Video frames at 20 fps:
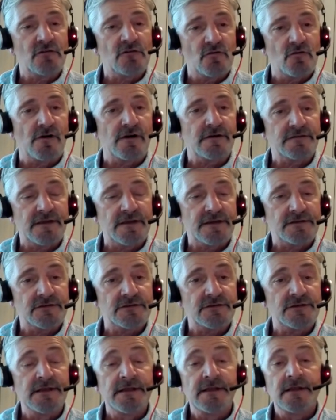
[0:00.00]

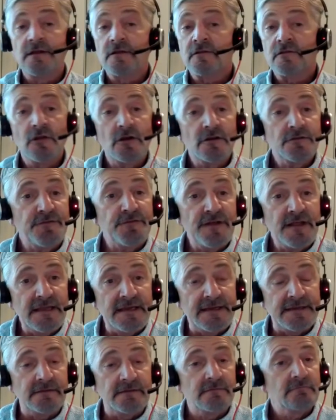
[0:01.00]
cortexes looked
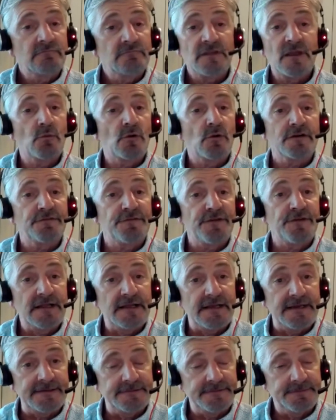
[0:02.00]
fine. They worked
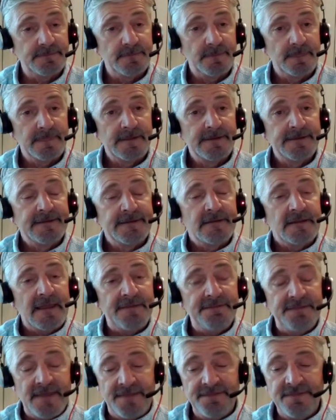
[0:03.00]
fine.
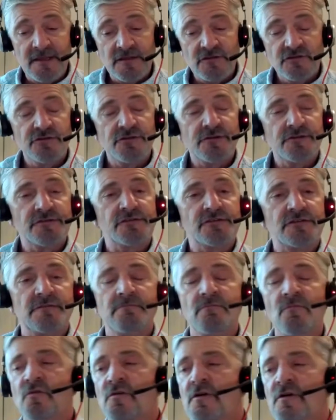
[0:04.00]
And then they took some
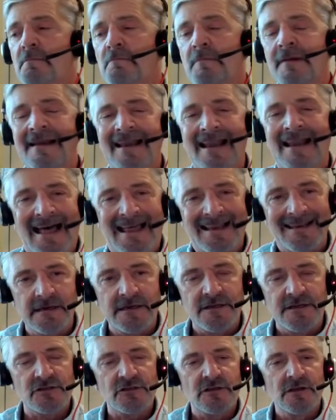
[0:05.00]
more
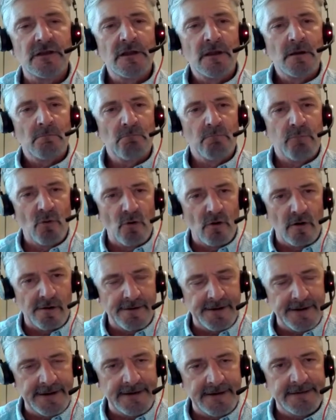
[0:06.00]
monotonous,
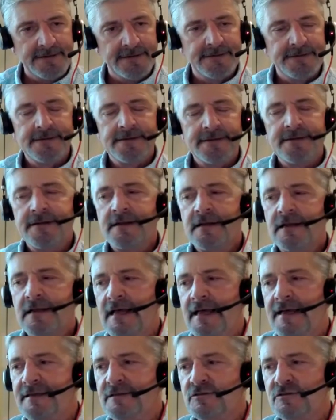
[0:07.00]
boring
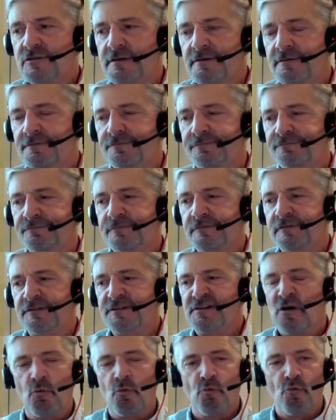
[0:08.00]
kinds of,
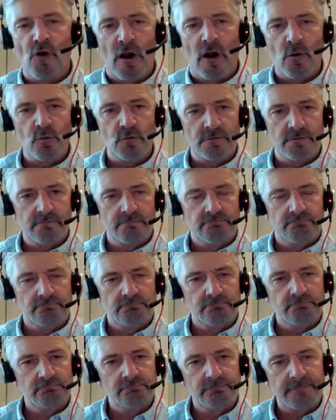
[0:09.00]
rote
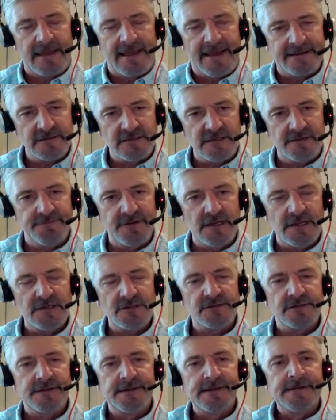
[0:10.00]

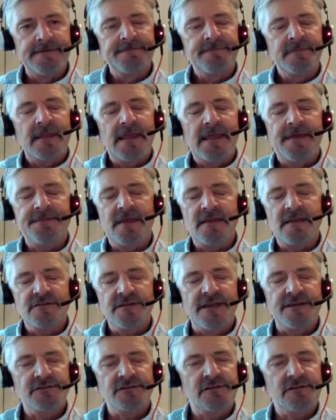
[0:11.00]
activities, and they
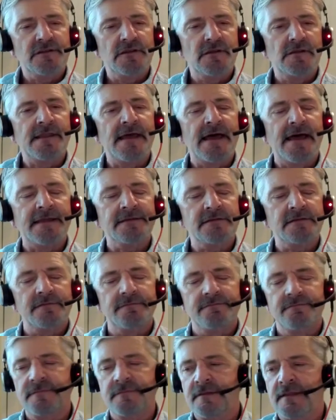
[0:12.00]
tested the
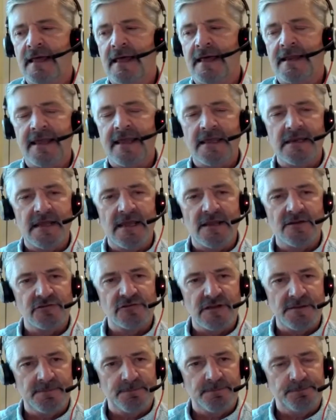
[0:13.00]

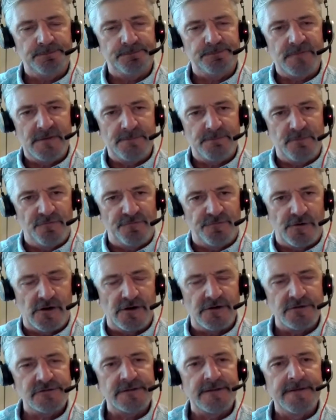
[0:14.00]
non-ADHD people
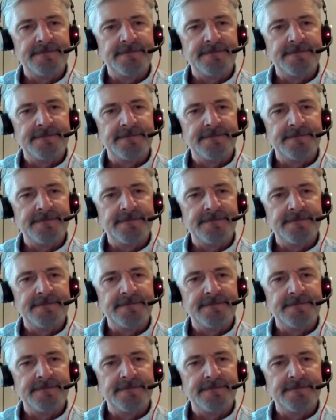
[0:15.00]
first,